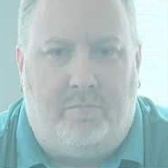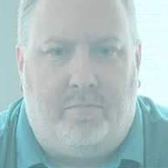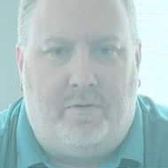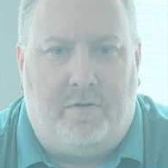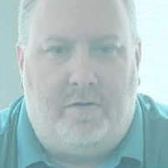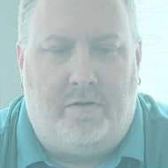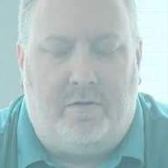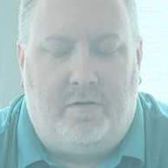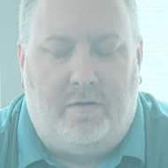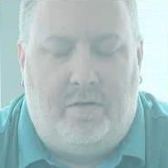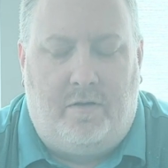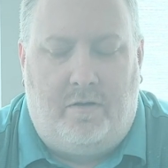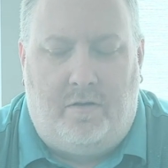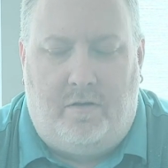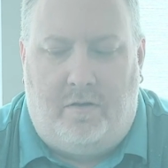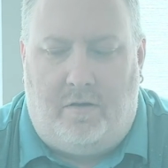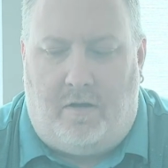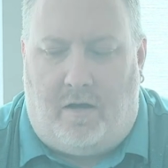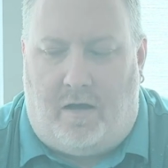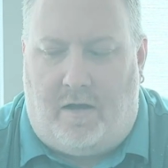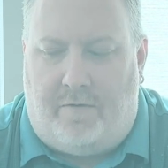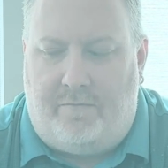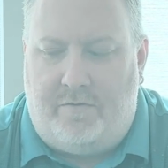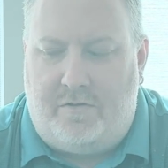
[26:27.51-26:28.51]
But
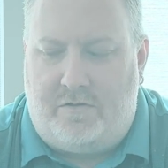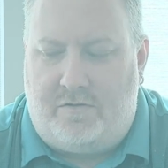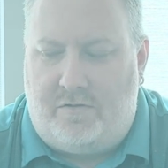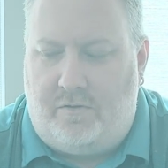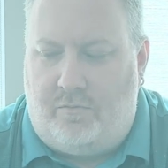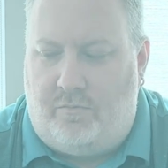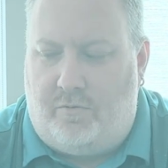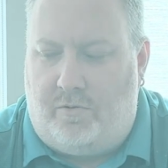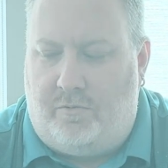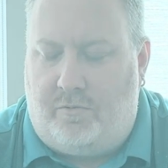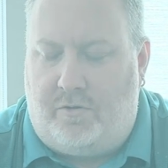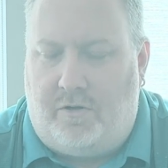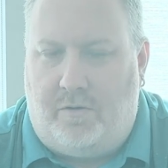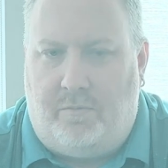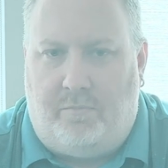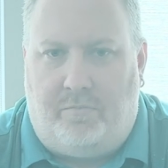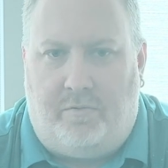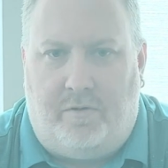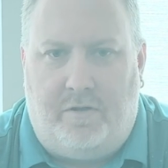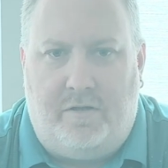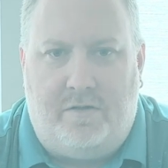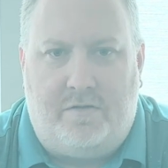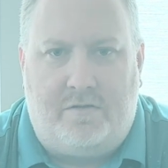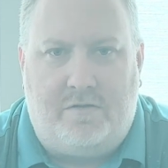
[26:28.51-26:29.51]
obviously we'll
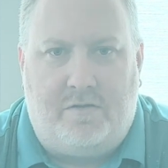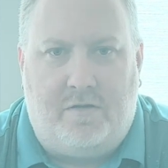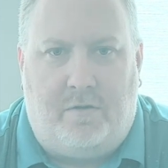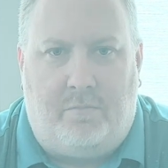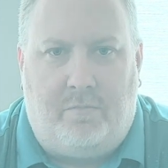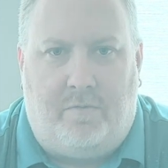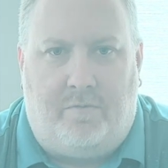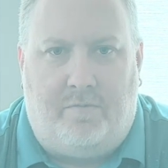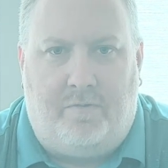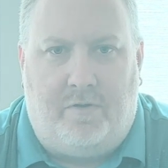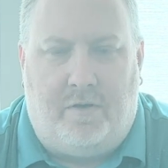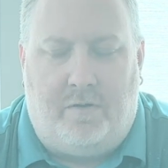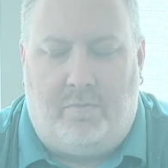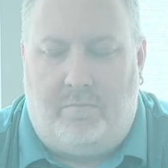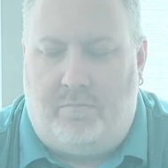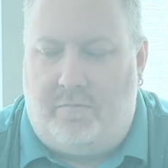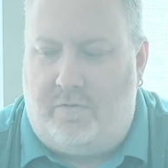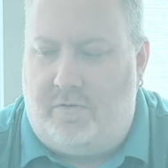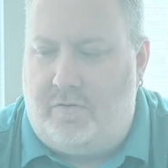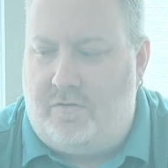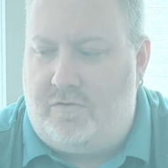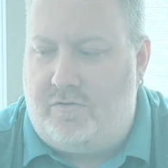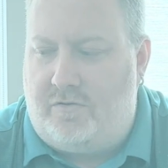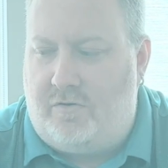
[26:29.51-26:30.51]
complete some of them.
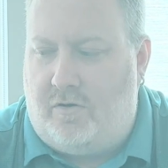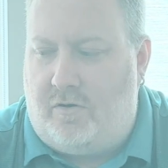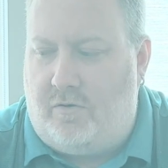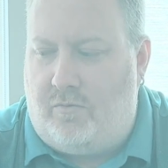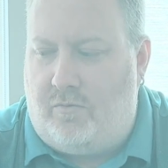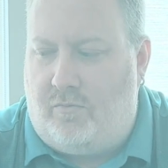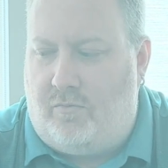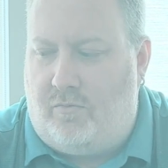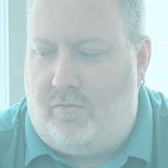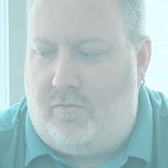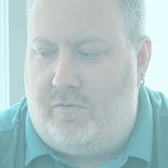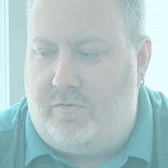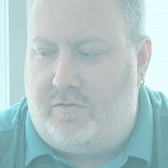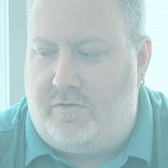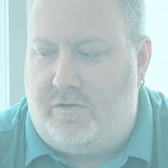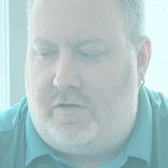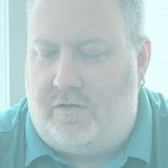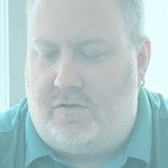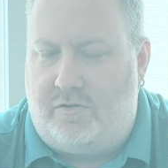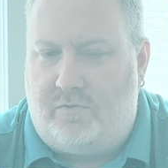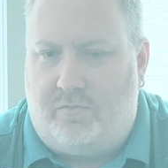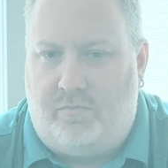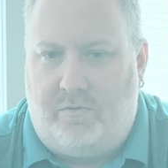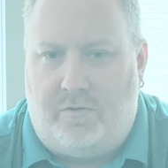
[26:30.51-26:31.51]
The Star Wars
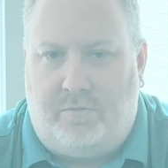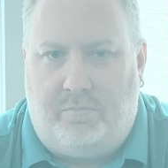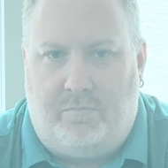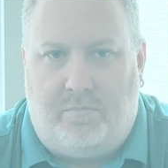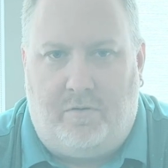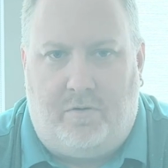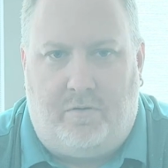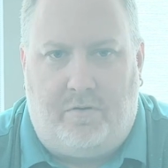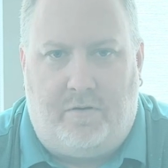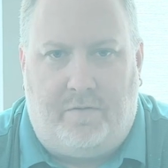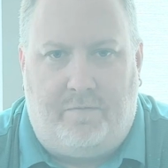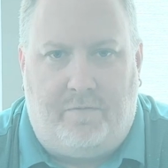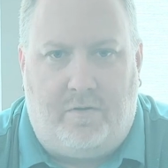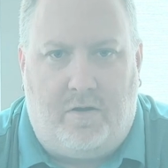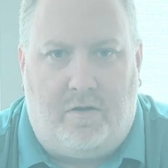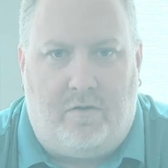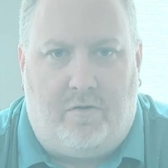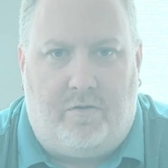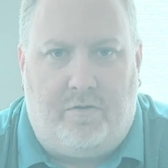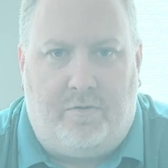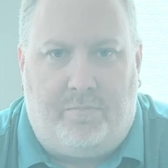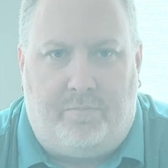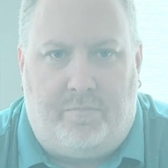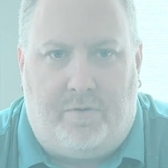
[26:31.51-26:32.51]
X-Wing build, I've got
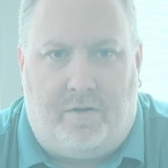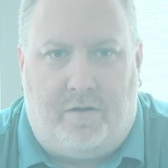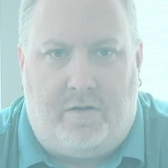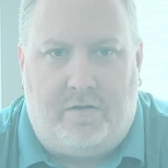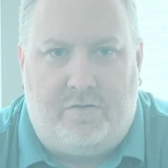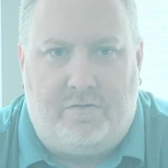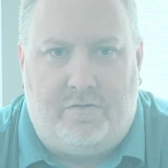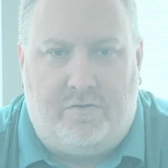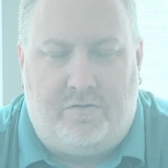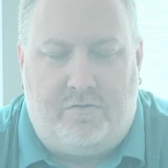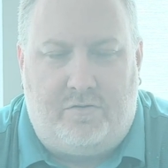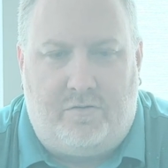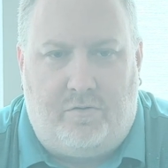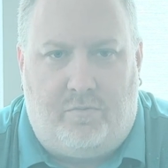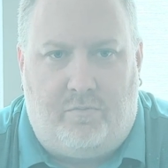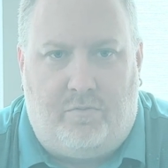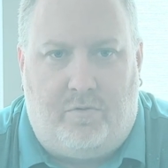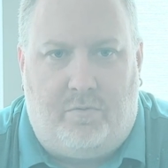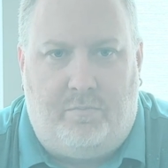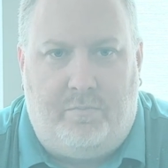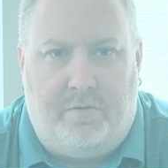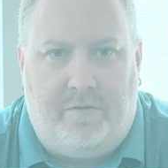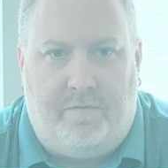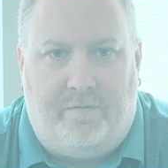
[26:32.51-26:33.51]
all the boxes. So
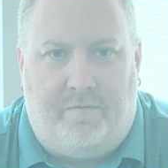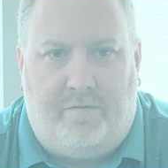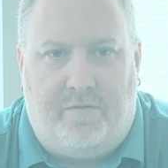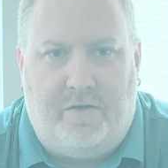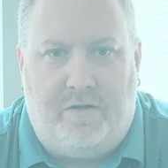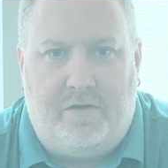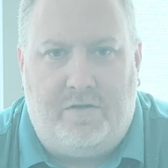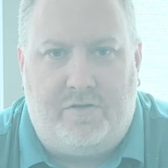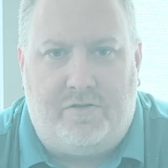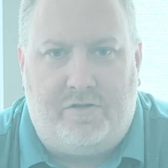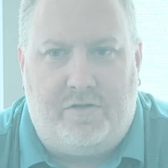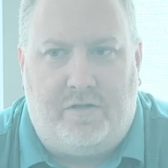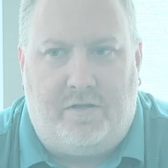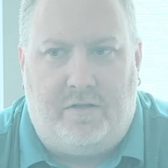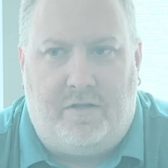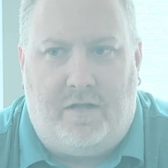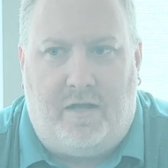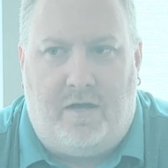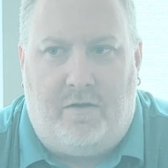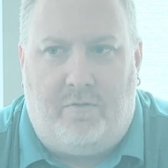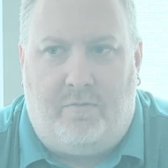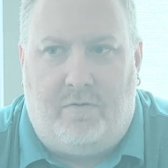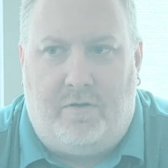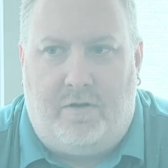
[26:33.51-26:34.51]
we'll be finishing
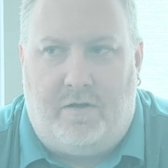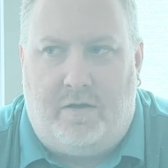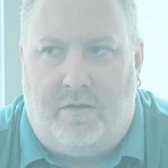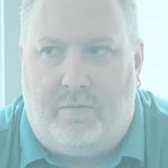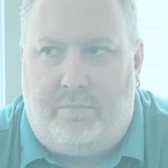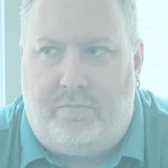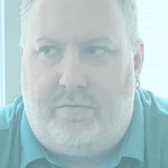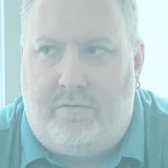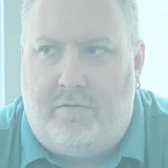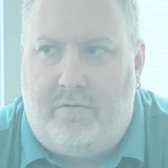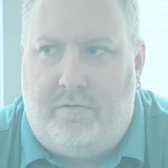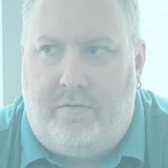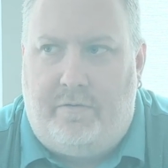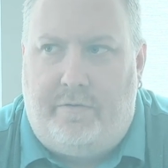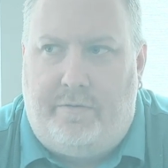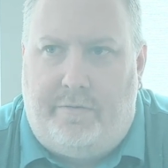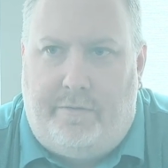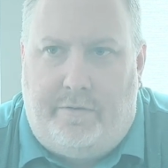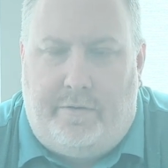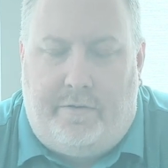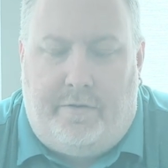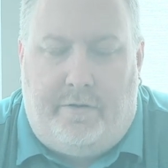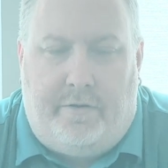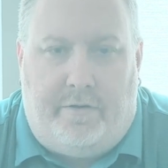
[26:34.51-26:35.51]
that one up
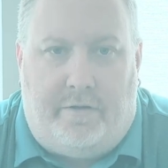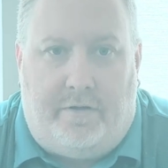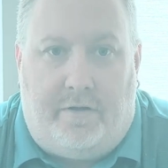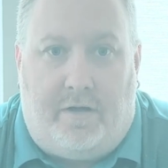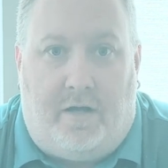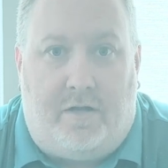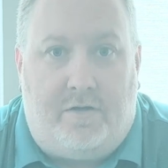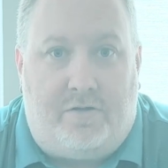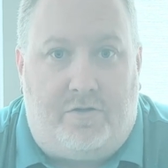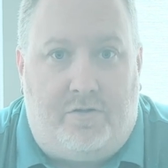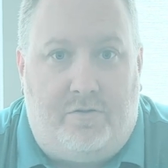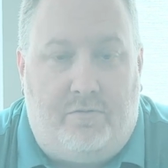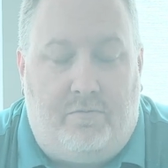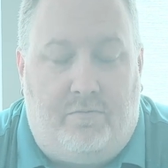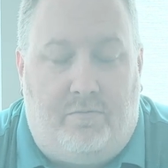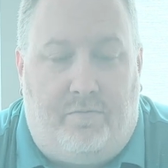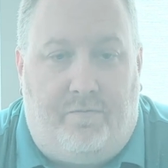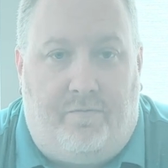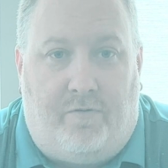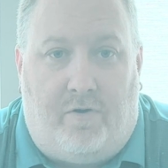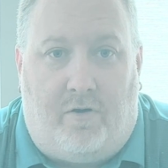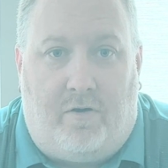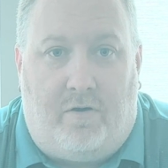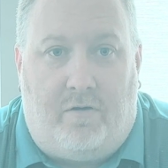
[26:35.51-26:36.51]
not too
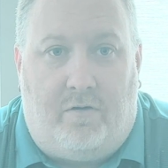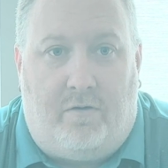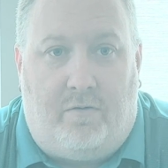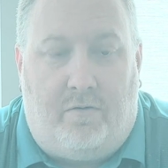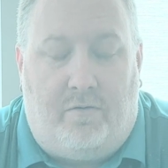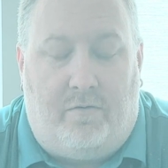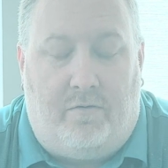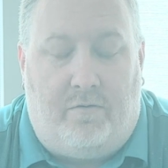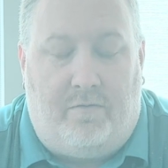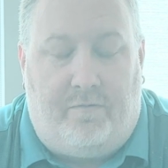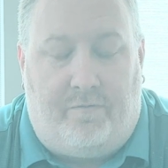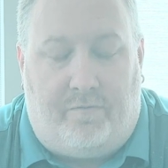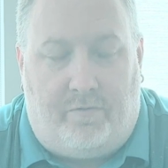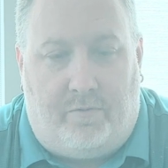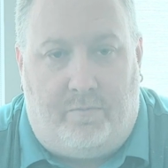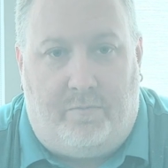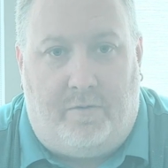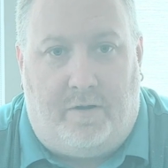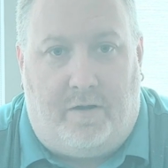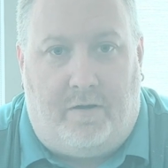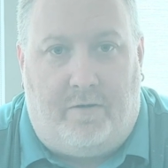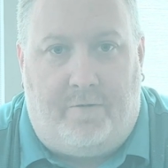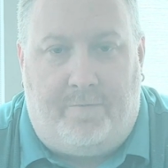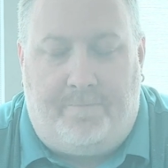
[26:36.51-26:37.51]
far from
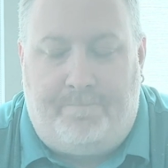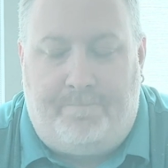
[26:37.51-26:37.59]
now.